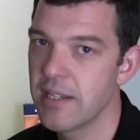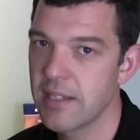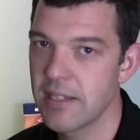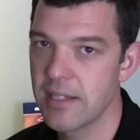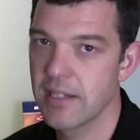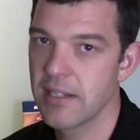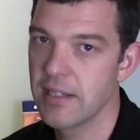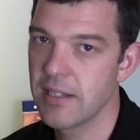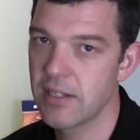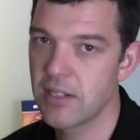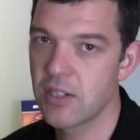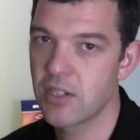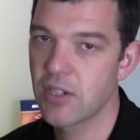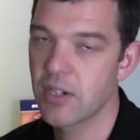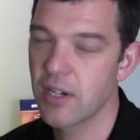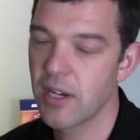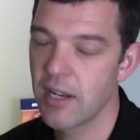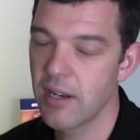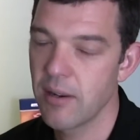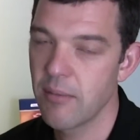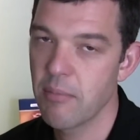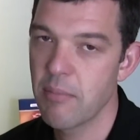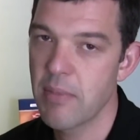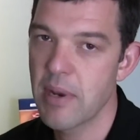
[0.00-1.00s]
to try
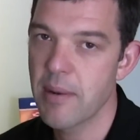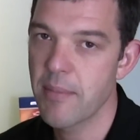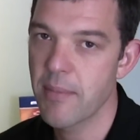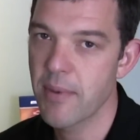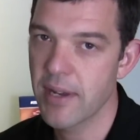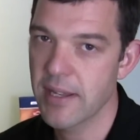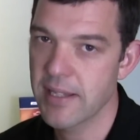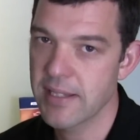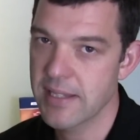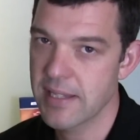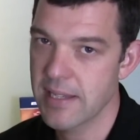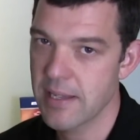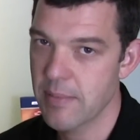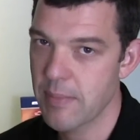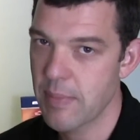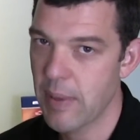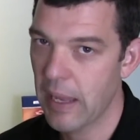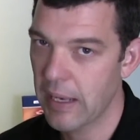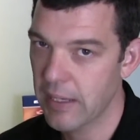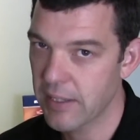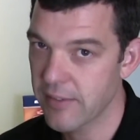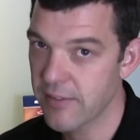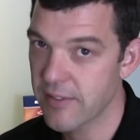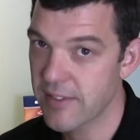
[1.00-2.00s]
and minimize the
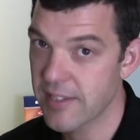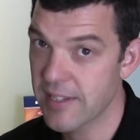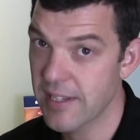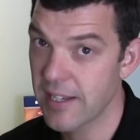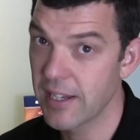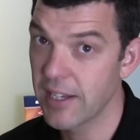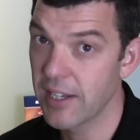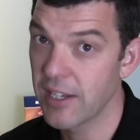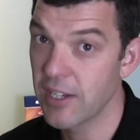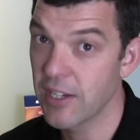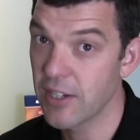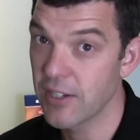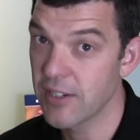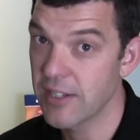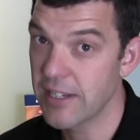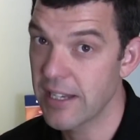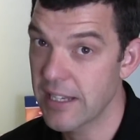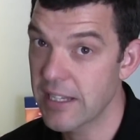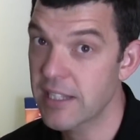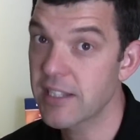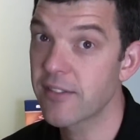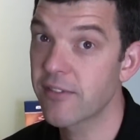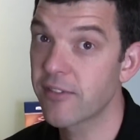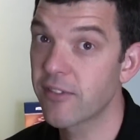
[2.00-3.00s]
impact of sitting at your
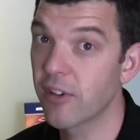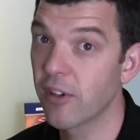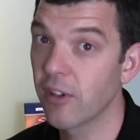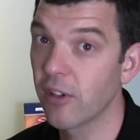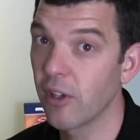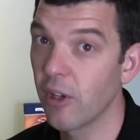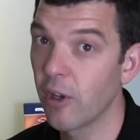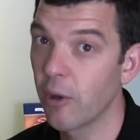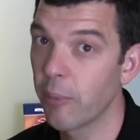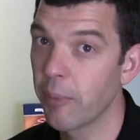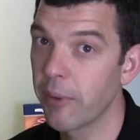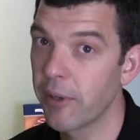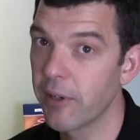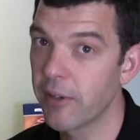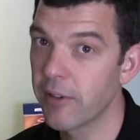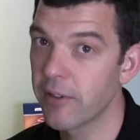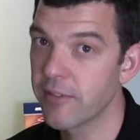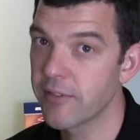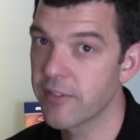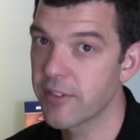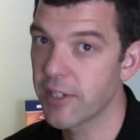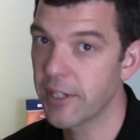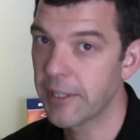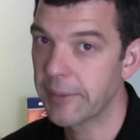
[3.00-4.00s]
desk for a long period
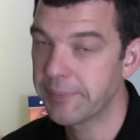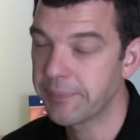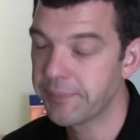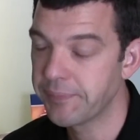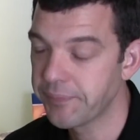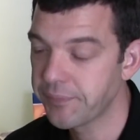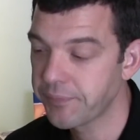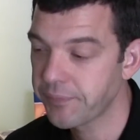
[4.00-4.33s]
of time.